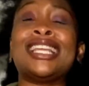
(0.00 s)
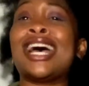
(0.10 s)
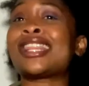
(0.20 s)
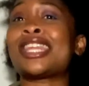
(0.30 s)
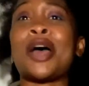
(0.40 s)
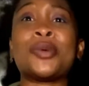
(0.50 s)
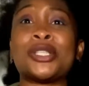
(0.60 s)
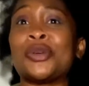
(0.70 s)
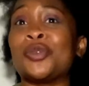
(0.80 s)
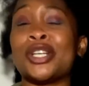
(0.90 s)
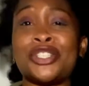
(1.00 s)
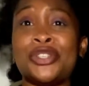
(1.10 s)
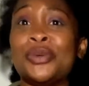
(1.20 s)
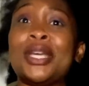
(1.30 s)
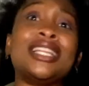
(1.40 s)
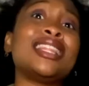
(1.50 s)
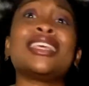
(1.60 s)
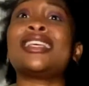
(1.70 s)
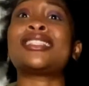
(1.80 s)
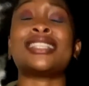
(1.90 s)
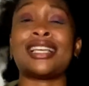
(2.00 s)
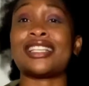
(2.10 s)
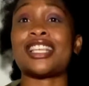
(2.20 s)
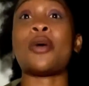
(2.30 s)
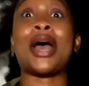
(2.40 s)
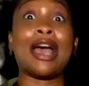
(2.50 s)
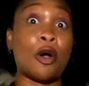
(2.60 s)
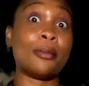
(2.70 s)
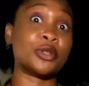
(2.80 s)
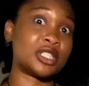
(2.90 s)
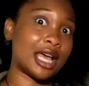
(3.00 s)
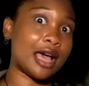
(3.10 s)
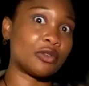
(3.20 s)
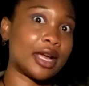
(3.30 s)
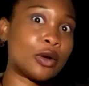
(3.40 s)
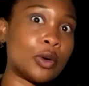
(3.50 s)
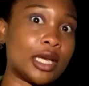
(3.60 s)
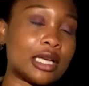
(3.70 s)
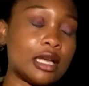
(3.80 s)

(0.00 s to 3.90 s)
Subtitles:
Not that I was in a rush to do anything, seeing as how I had almost died right quick.